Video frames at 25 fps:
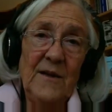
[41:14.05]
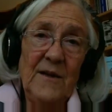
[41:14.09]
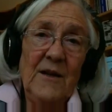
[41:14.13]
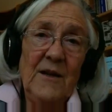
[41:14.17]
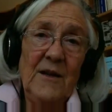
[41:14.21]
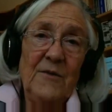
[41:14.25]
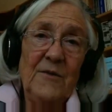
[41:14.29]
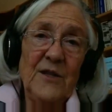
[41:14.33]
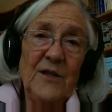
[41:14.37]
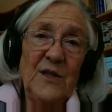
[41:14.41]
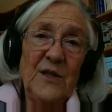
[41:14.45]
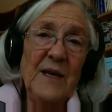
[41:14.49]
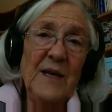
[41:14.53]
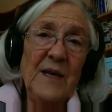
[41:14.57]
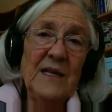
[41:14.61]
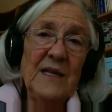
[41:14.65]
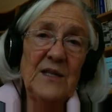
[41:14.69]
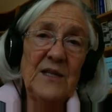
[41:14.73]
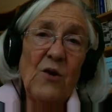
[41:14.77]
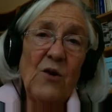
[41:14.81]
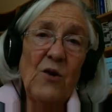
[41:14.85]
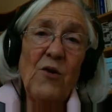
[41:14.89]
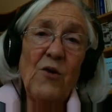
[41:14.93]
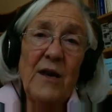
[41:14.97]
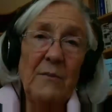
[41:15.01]
which means
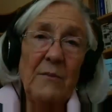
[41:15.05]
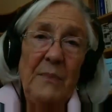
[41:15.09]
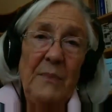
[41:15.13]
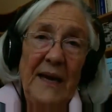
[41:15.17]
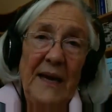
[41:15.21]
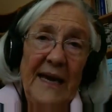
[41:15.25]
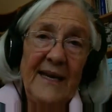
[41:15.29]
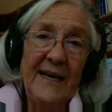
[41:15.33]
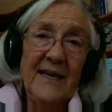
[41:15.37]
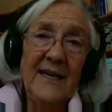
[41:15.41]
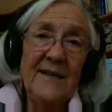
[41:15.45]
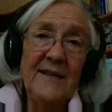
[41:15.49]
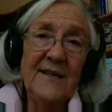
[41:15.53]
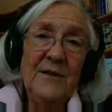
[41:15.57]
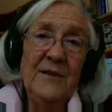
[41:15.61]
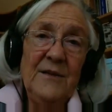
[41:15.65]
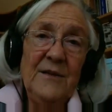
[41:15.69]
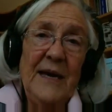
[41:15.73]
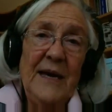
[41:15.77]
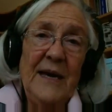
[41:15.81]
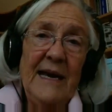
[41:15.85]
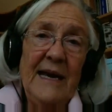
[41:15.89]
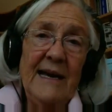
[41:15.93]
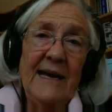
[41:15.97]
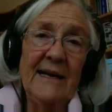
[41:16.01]
going back into the
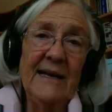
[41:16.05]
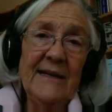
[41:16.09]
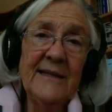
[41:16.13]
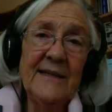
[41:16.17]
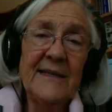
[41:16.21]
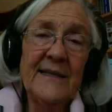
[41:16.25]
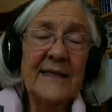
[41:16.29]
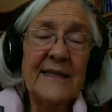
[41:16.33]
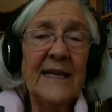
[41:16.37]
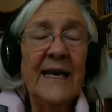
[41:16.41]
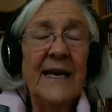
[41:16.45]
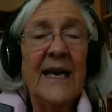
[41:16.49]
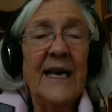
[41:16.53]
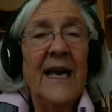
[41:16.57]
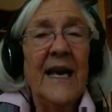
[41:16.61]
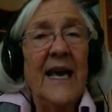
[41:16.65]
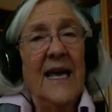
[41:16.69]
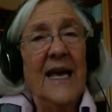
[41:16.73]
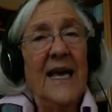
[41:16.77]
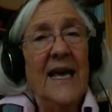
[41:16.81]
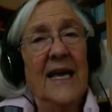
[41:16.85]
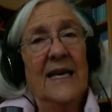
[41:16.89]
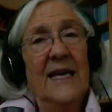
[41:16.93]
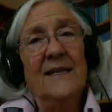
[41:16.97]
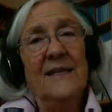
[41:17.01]
past
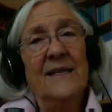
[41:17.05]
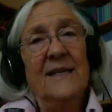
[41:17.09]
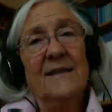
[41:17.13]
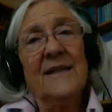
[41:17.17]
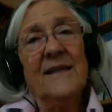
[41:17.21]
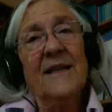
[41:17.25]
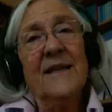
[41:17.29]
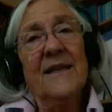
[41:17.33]
and